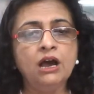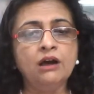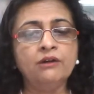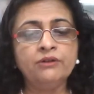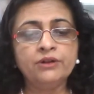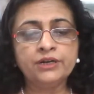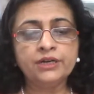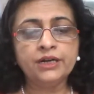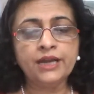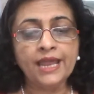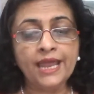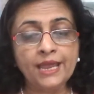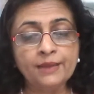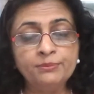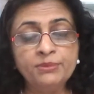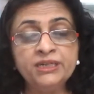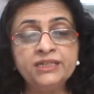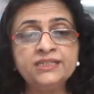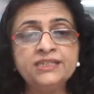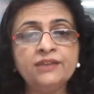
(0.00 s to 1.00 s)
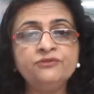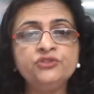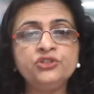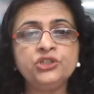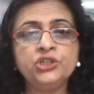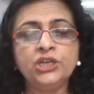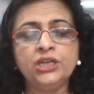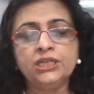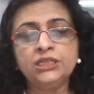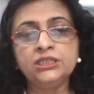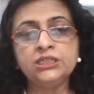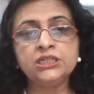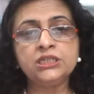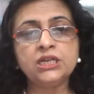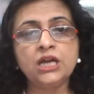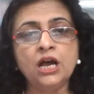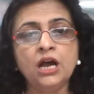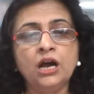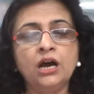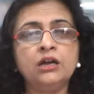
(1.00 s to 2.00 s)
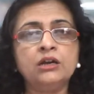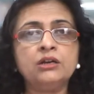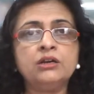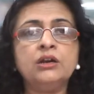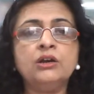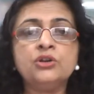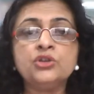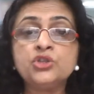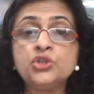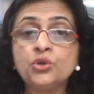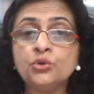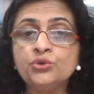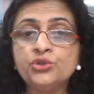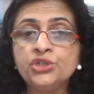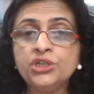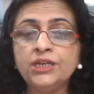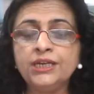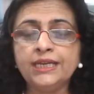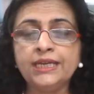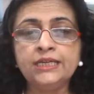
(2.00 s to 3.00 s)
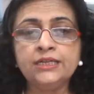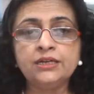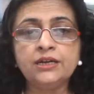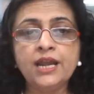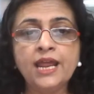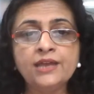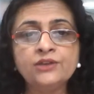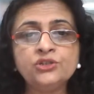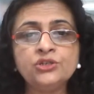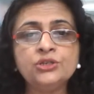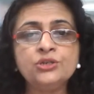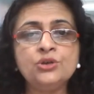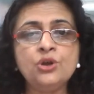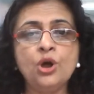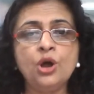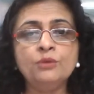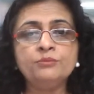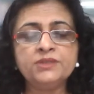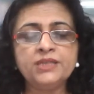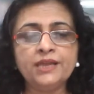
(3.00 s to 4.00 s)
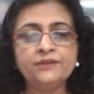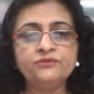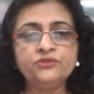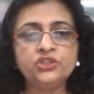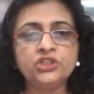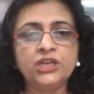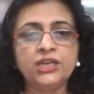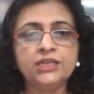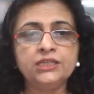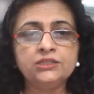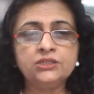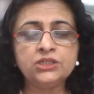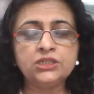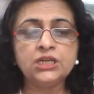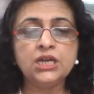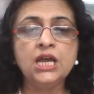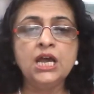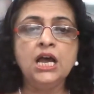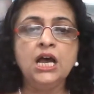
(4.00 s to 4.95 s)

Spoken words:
Our habits have changed, our social interaction norms have changed,